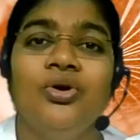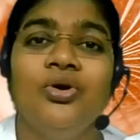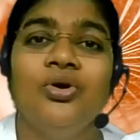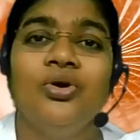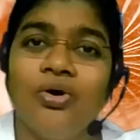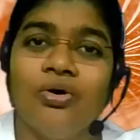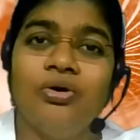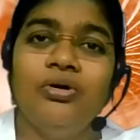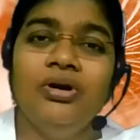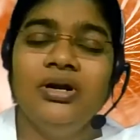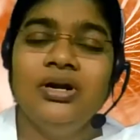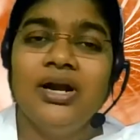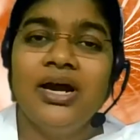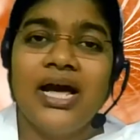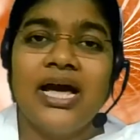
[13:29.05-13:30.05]
Or
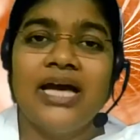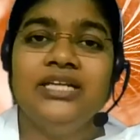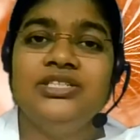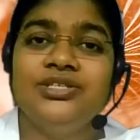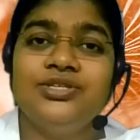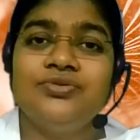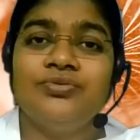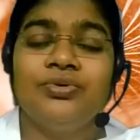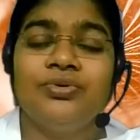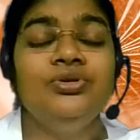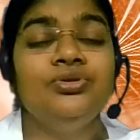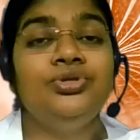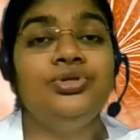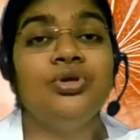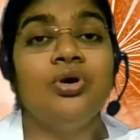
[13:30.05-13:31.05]
I just want
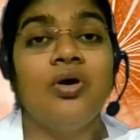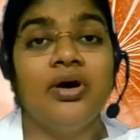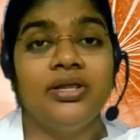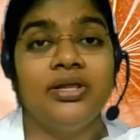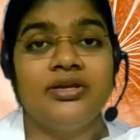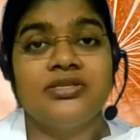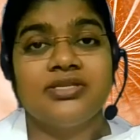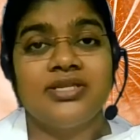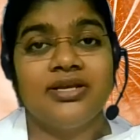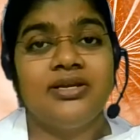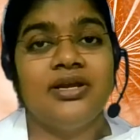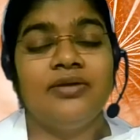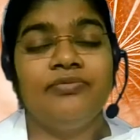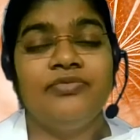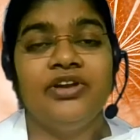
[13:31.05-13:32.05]
to show others that
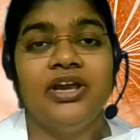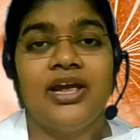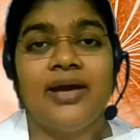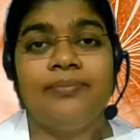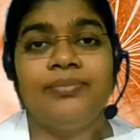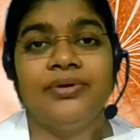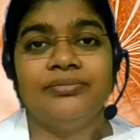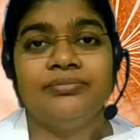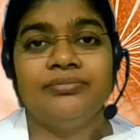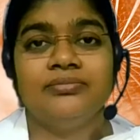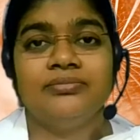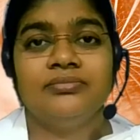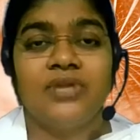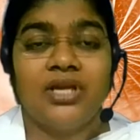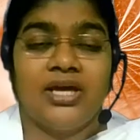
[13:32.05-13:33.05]
I am very happy.
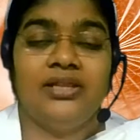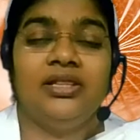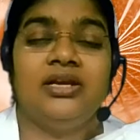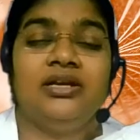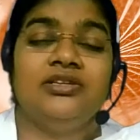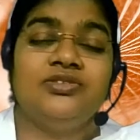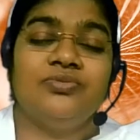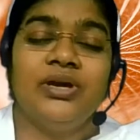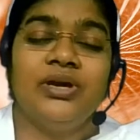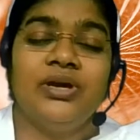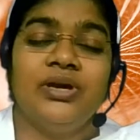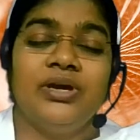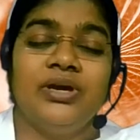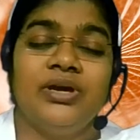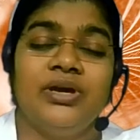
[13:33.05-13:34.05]
And that is why
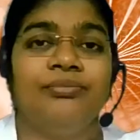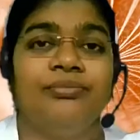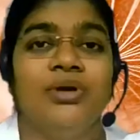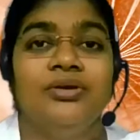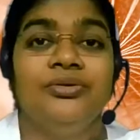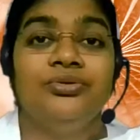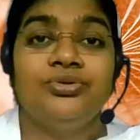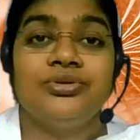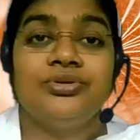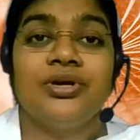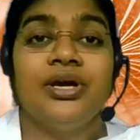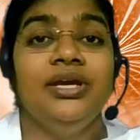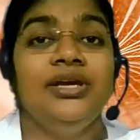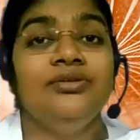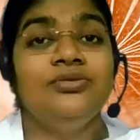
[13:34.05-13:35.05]
I am
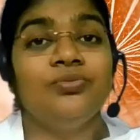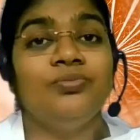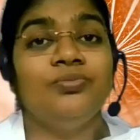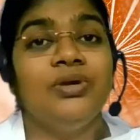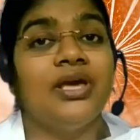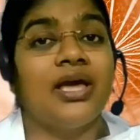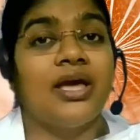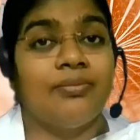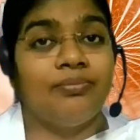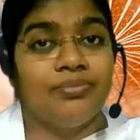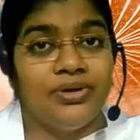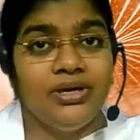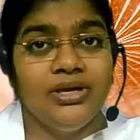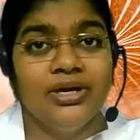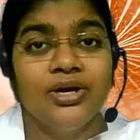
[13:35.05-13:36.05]
trying to be
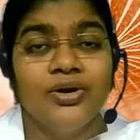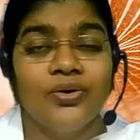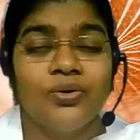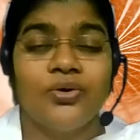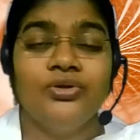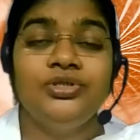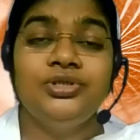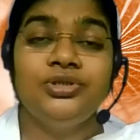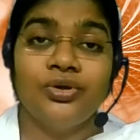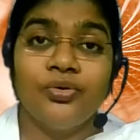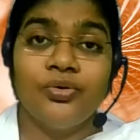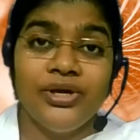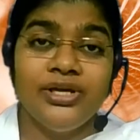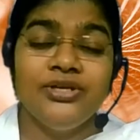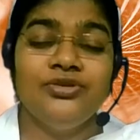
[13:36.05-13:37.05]
happy or
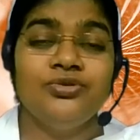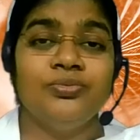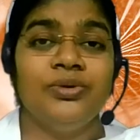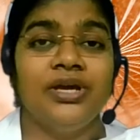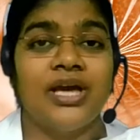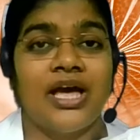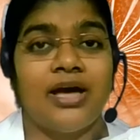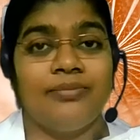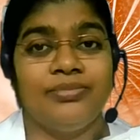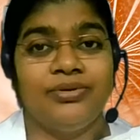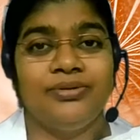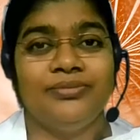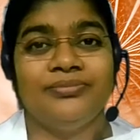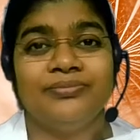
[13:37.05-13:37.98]
showing to be happy.